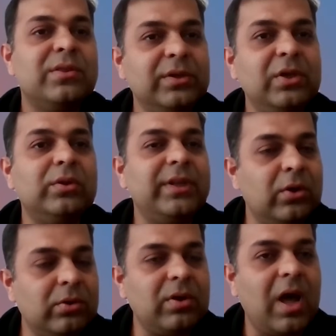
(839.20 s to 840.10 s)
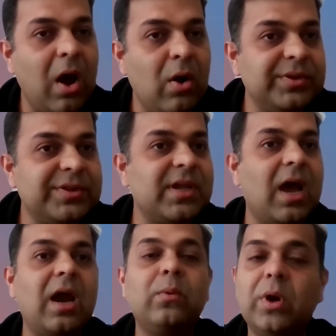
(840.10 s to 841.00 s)
So, you know, they don't know how to
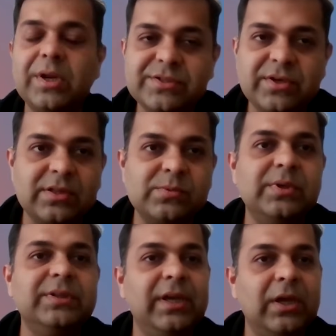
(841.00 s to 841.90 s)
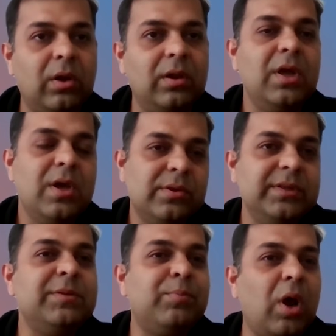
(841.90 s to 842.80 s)
start, what is trustworthy and all. So these